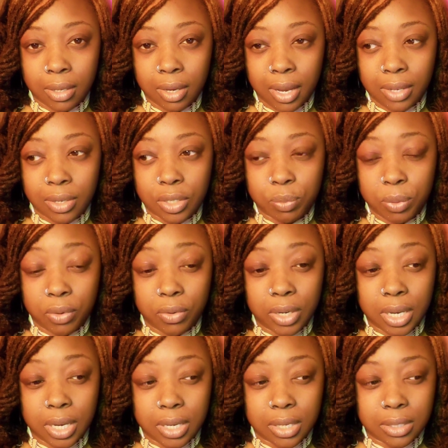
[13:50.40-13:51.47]
And the spirit
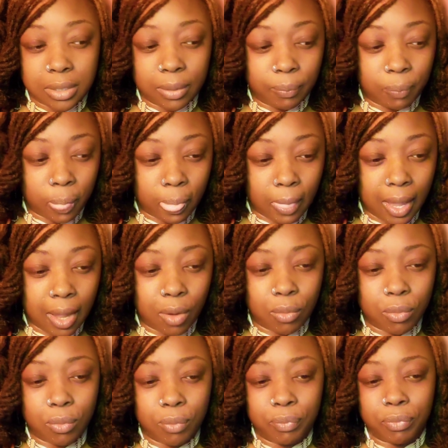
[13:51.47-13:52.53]
is
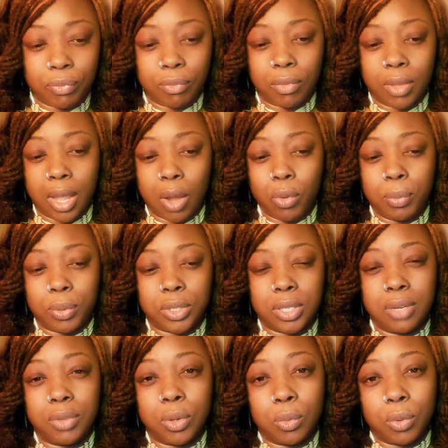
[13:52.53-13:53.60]
how we
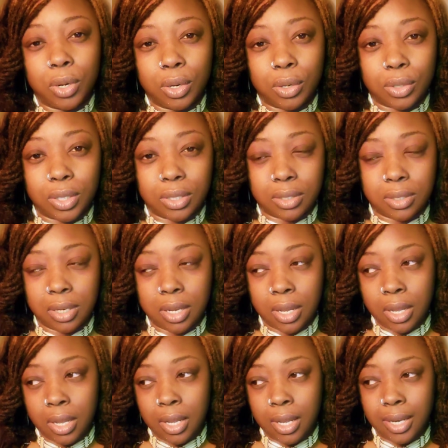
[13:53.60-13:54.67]
perceive the world.
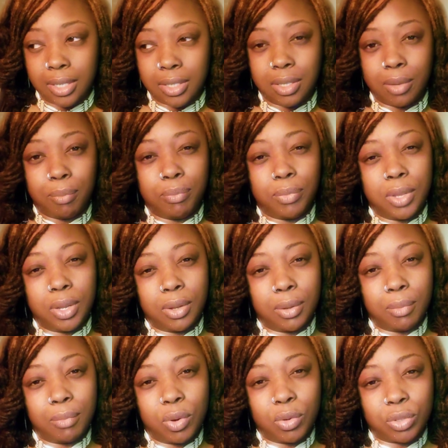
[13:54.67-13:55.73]
Is the
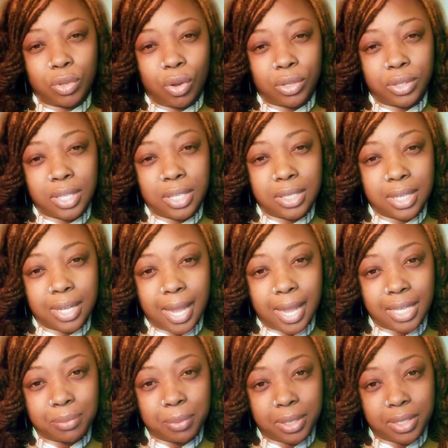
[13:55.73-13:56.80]
most authentic
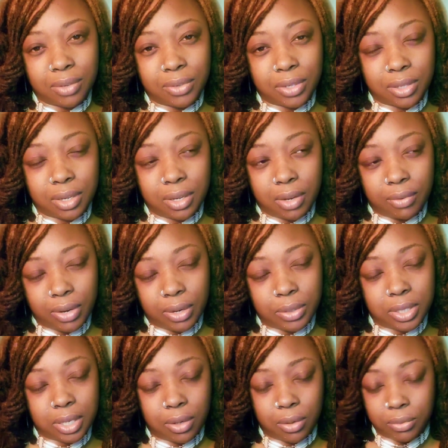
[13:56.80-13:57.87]
aspect of
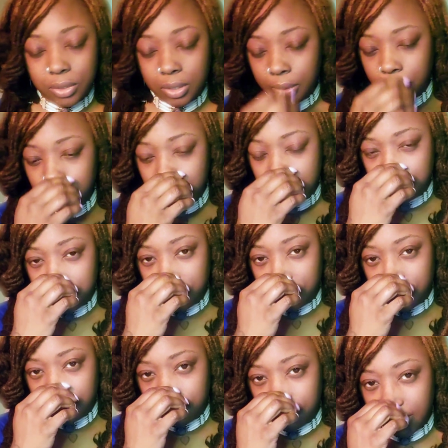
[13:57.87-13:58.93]
ourselves. The
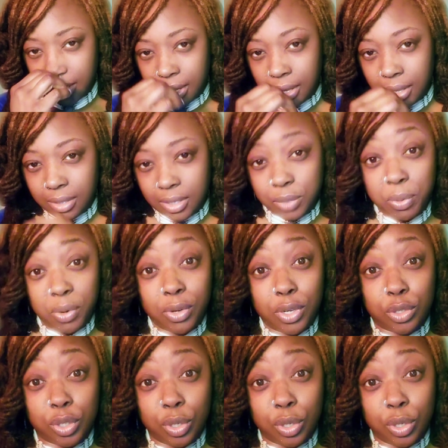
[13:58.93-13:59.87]
spirit is